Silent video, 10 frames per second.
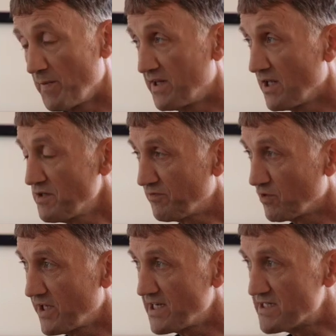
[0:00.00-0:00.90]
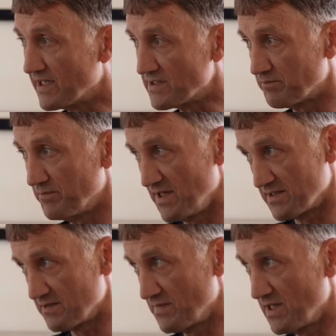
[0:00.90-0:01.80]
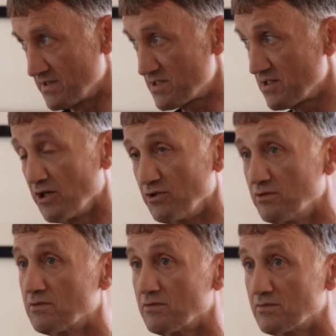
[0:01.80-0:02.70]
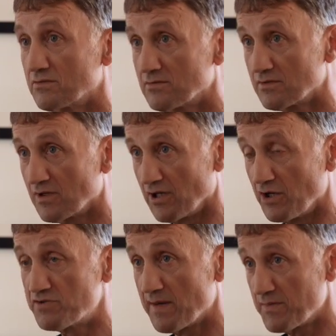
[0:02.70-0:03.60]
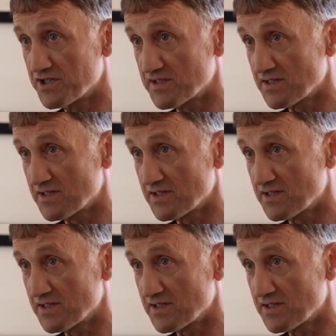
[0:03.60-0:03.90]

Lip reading: I mean, the underfloor heating is a slow, low temperature